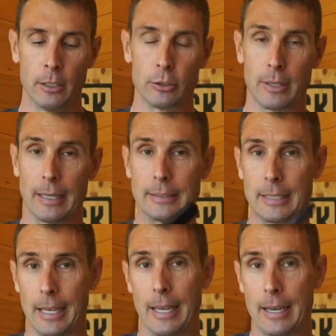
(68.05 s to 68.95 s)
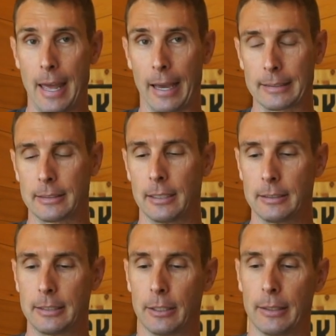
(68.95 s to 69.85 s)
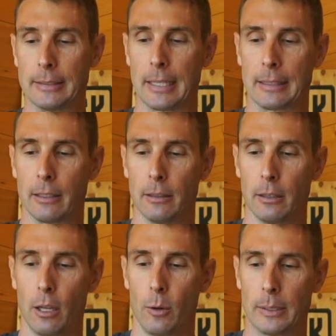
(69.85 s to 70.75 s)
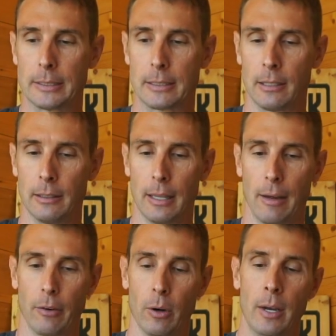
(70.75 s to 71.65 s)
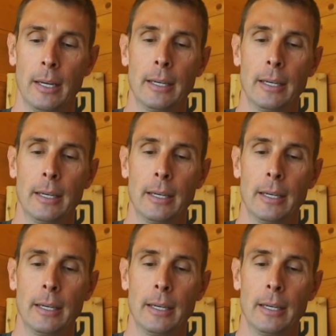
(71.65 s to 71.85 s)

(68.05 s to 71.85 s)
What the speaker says: So that's the NX series at the lowest level.